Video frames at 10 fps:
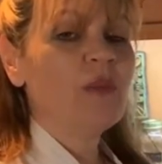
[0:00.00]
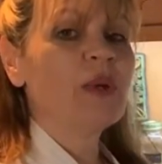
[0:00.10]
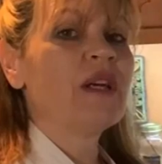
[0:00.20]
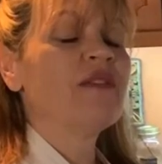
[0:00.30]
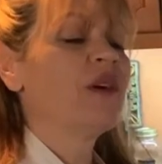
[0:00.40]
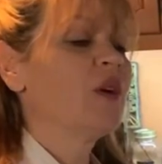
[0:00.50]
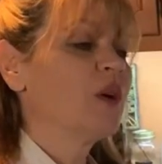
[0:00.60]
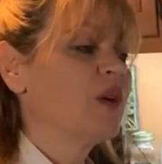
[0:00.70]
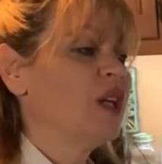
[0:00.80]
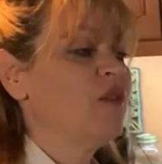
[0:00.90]
But I've
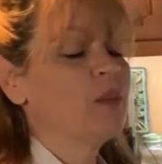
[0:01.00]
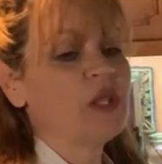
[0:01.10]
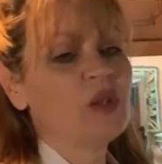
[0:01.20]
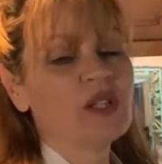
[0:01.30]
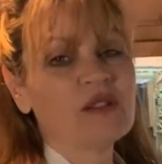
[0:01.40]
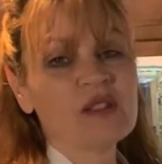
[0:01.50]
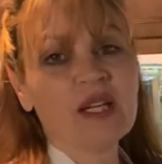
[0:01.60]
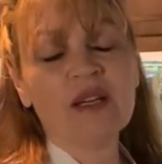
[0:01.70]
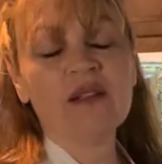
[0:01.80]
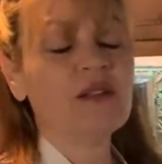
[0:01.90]
heard, even my daughter
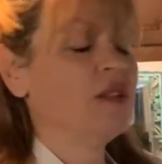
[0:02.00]
said,